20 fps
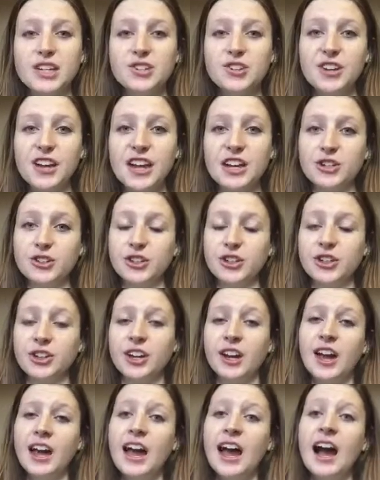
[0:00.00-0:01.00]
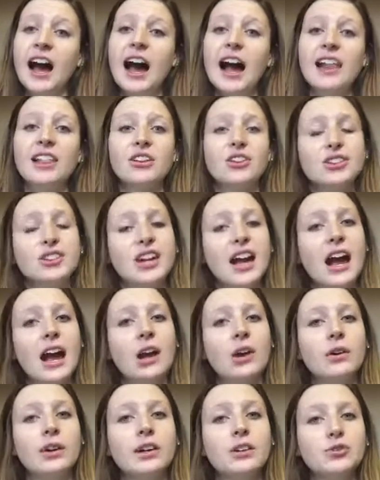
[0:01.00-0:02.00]
education, I learned
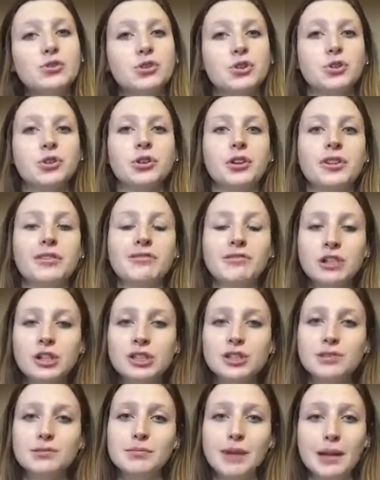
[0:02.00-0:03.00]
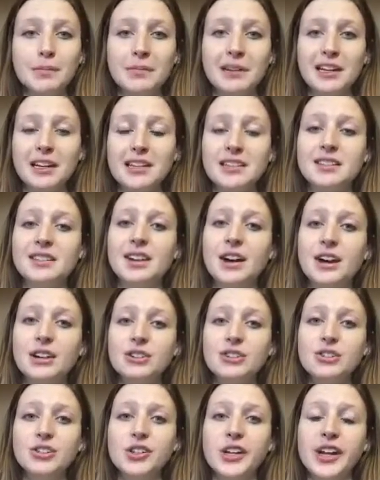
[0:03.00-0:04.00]
how integral the First Amendment is to
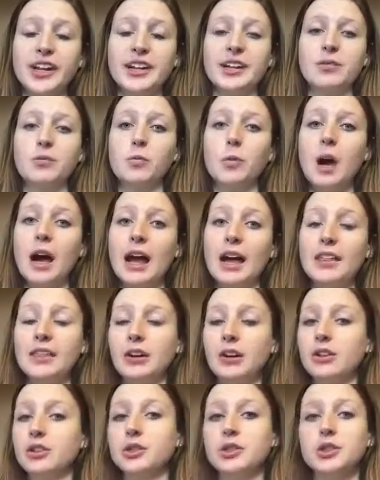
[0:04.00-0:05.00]
understanding why there are